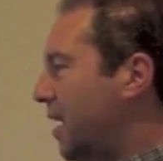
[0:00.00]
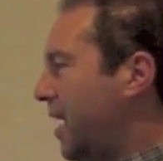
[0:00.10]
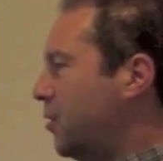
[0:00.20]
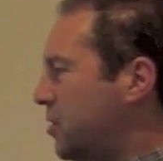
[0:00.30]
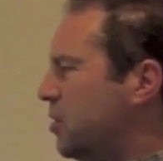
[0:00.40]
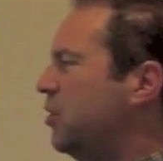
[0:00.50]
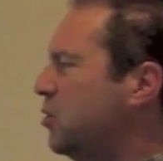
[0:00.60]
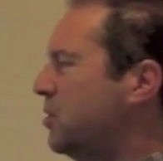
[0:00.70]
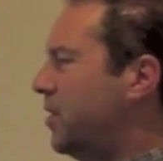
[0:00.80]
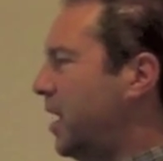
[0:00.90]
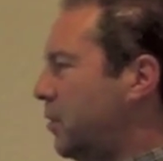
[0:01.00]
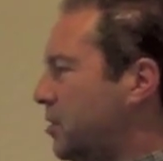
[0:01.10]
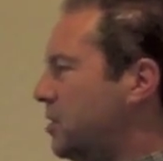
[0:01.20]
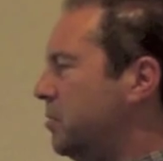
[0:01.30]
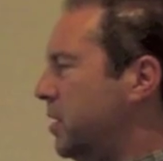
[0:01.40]
Language, the use of
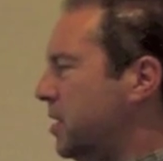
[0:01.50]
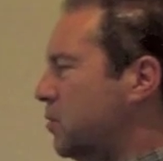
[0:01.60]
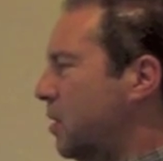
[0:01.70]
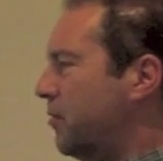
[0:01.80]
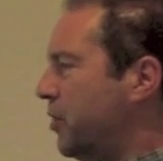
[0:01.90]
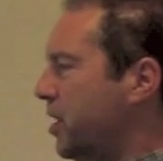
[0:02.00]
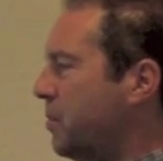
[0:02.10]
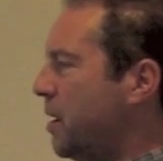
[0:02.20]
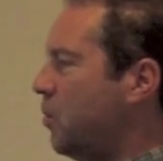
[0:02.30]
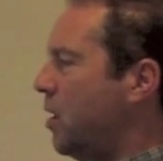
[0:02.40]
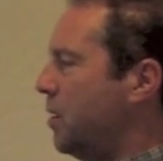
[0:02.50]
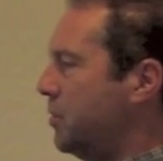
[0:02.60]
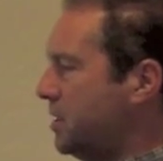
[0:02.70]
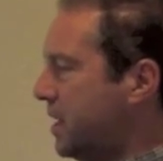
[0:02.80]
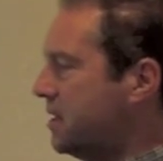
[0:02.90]
language to me is what I've written about, what I
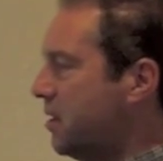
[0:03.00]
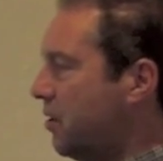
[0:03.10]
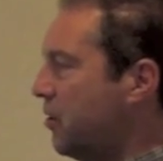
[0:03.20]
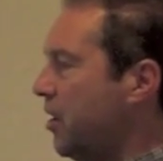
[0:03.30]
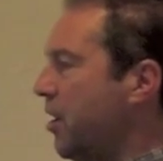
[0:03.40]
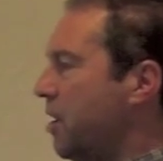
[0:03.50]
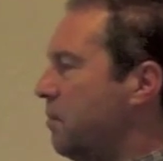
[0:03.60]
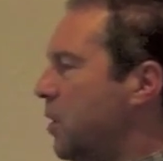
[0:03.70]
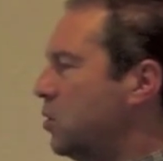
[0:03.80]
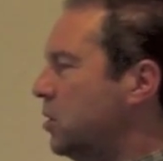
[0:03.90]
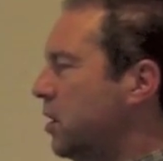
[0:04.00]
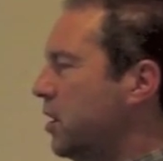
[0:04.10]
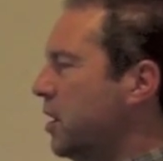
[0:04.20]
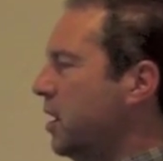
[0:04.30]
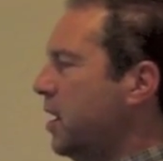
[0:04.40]
presented on mostly,